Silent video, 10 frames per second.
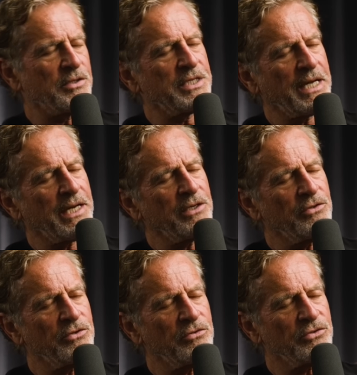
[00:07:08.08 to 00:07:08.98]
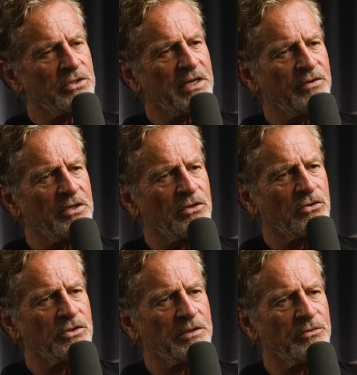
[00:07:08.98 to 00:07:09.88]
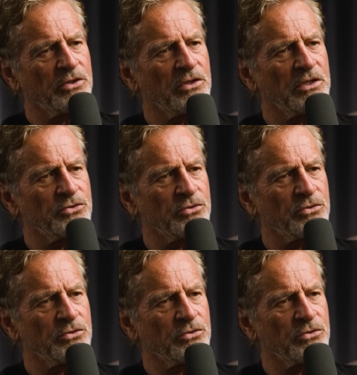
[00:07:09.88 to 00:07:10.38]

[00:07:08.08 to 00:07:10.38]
today, do you still have any contact with the guys? Or